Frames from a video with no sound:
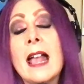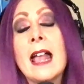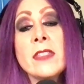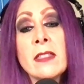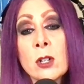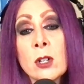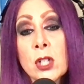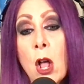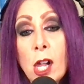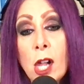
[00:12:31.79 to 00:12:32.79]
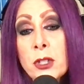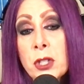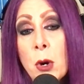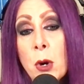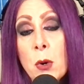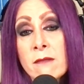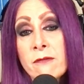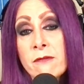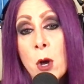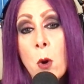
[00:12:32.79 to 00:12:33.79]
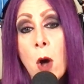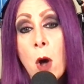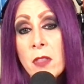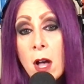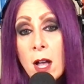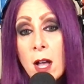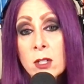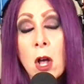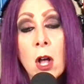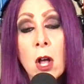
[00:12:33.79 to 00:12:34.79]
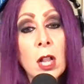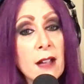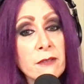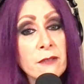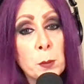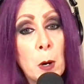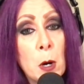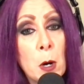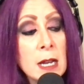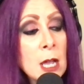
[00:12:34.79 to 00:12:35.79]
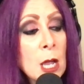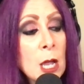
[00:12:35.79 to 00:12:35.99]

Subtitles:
And then there's also info on the Hogs Call after party,